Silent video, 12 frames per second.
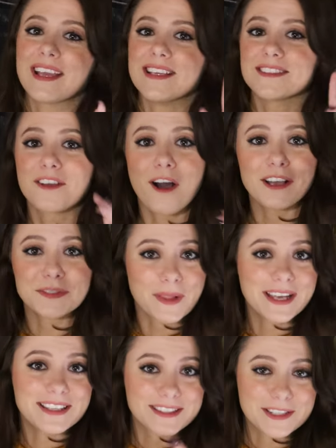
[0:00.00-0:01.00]
his
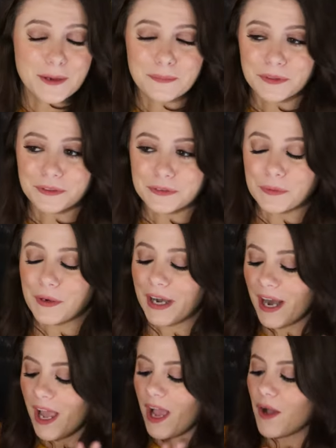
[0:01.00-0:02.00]
cosplay as
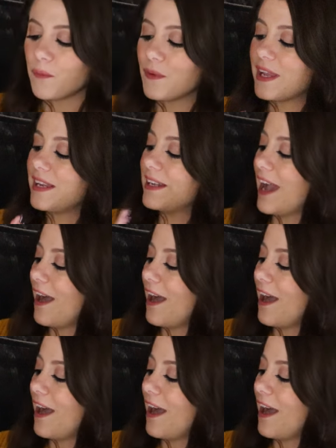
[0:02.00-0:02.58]
Dumbledore. We